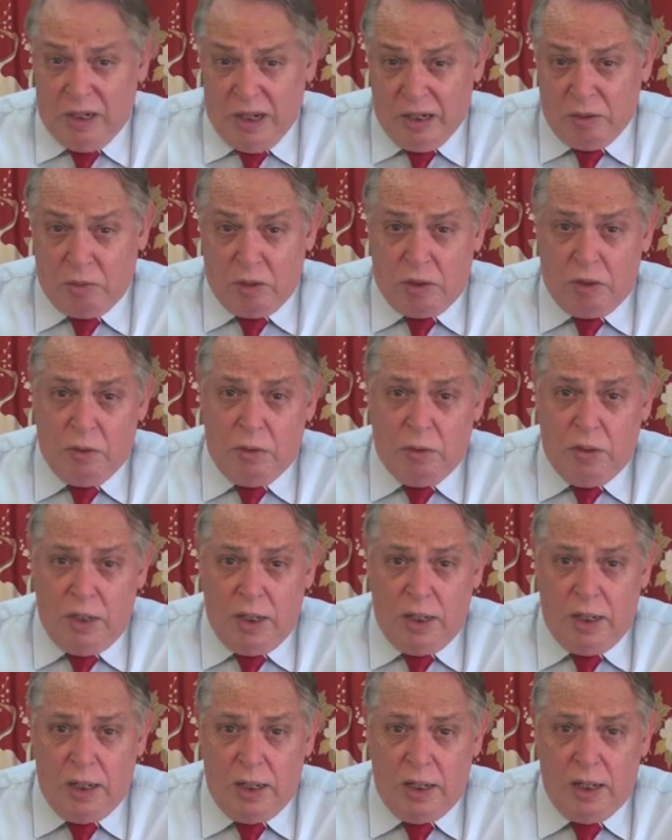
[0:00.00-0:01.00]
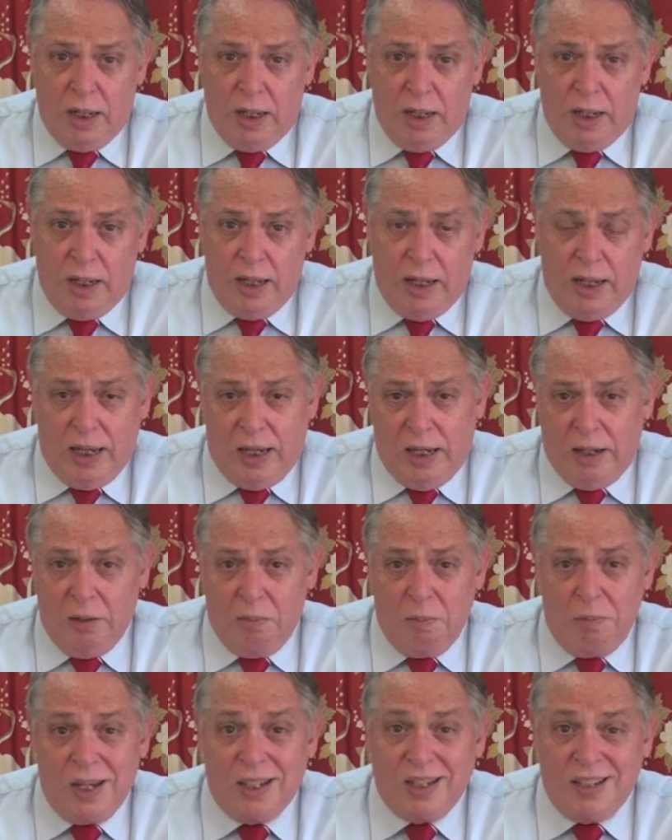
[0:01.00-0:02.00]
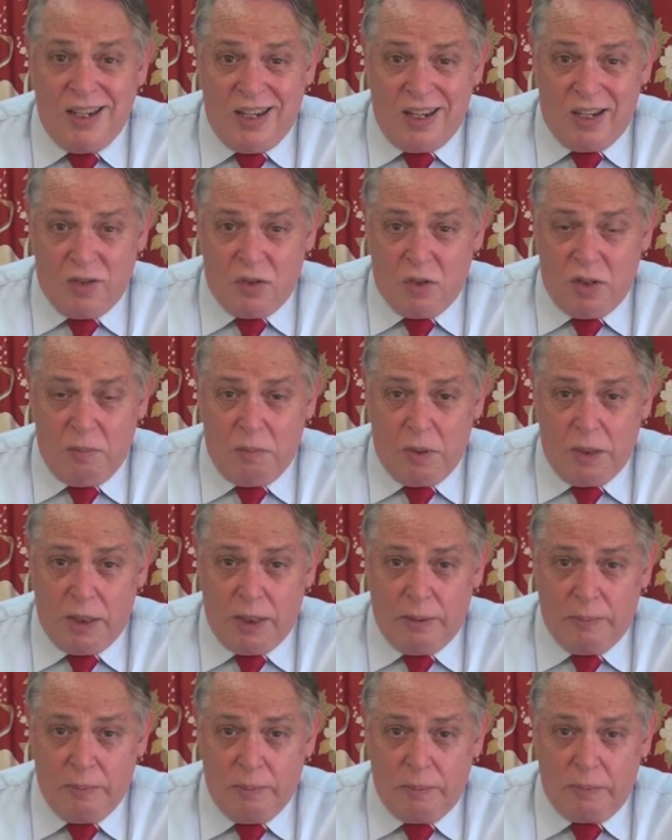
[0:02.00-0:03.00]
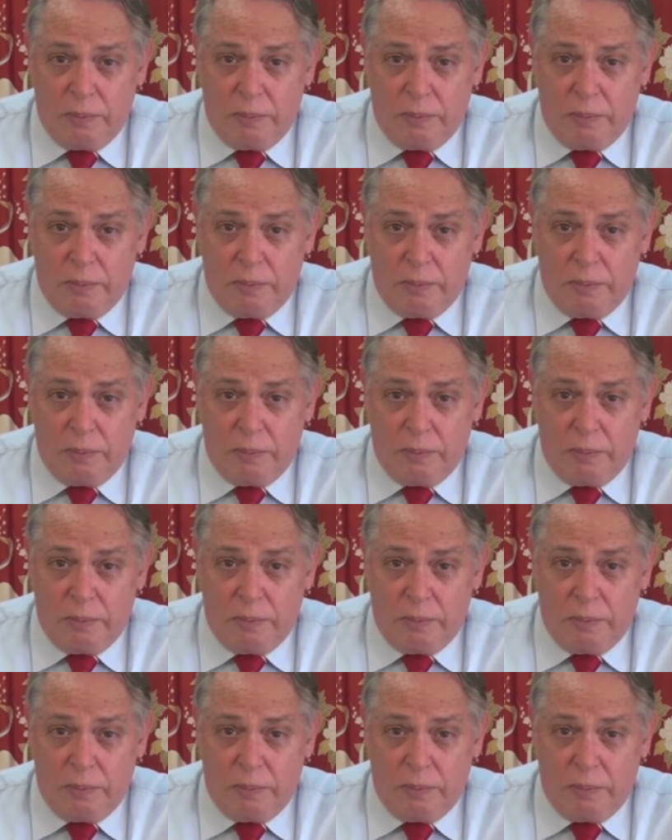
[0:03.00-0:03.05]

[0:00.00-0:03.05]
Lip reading: electrical and magnetic stimuli.